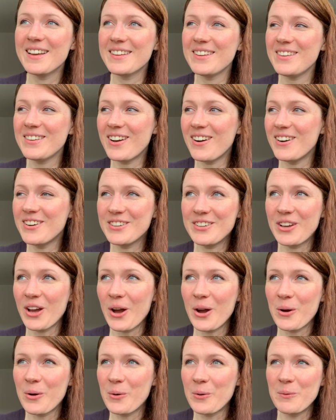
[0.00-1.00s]
You can't
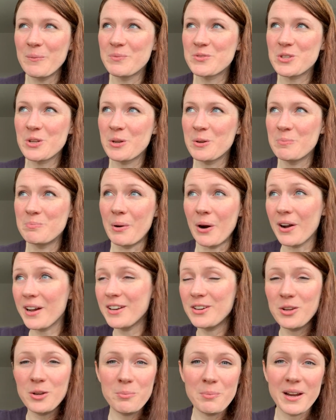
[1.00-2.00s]
go to buy a
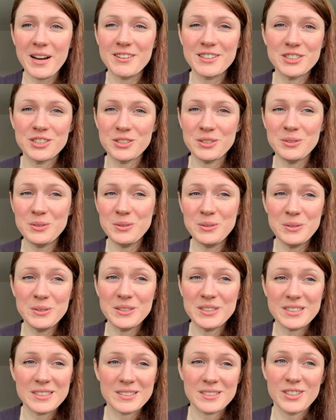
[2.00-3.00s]
new pair of
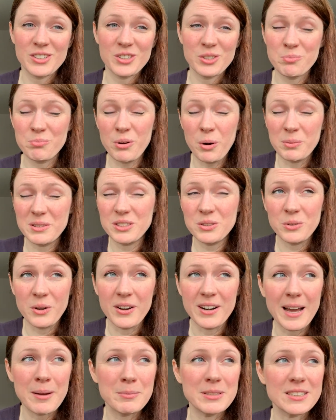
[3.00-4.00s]
shoes. You could probably do it
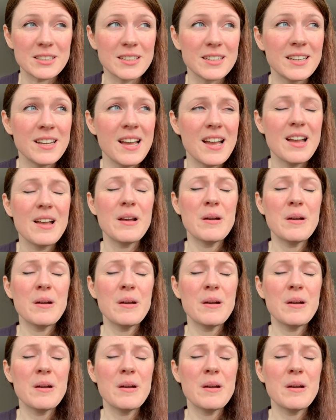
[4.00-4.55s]
on Amazon.